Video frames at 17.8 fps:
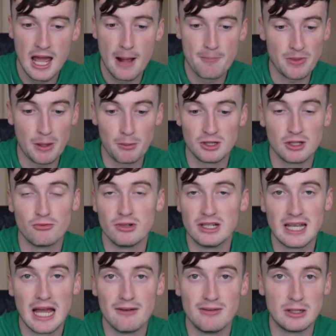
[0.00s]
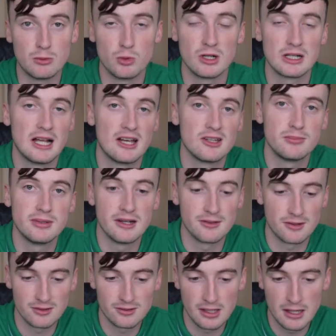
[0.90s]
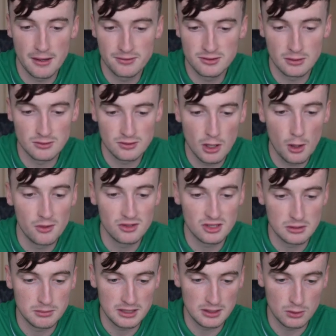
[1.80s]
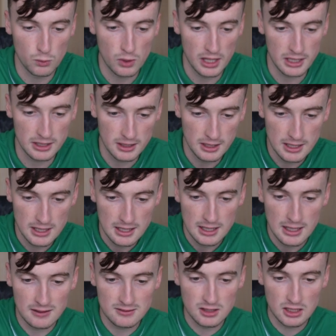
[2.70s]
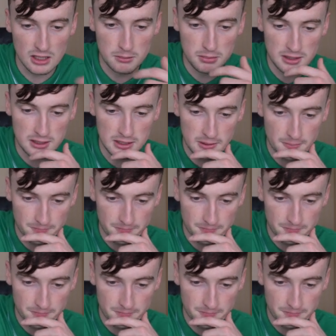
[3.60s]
and we don't really have any world class players ourselves, so it's always going to be the way it's going to be.